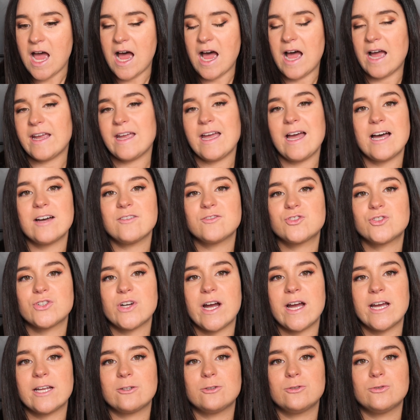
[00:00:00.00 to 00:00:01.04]
I have
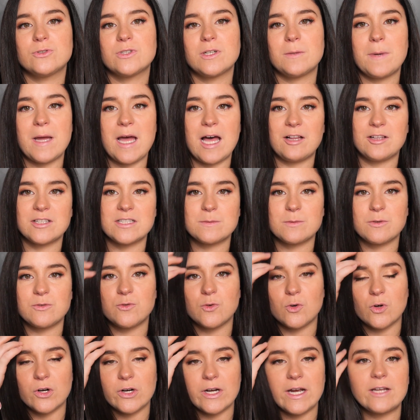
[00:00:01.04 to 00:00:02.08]
tried Huda palettes
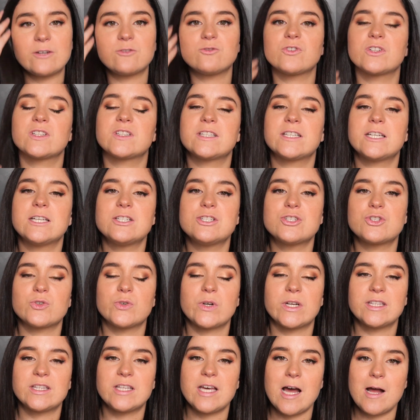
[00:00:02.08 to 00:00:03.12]
before and really
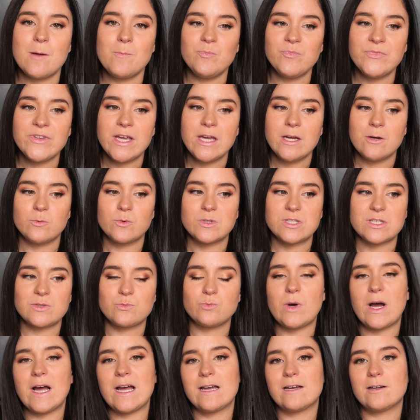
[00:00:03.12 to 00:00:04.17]
enjoyed them, which is
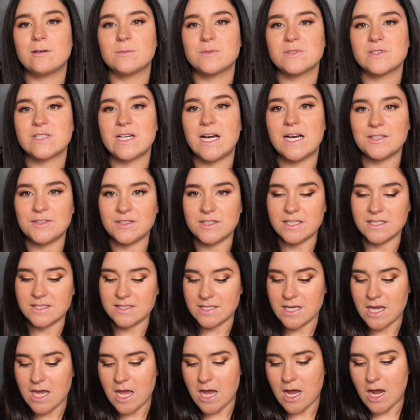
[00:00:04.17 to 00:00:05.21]
why I almost got
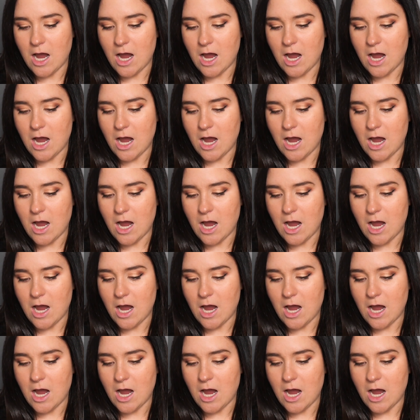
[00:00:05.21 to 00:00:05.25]
this.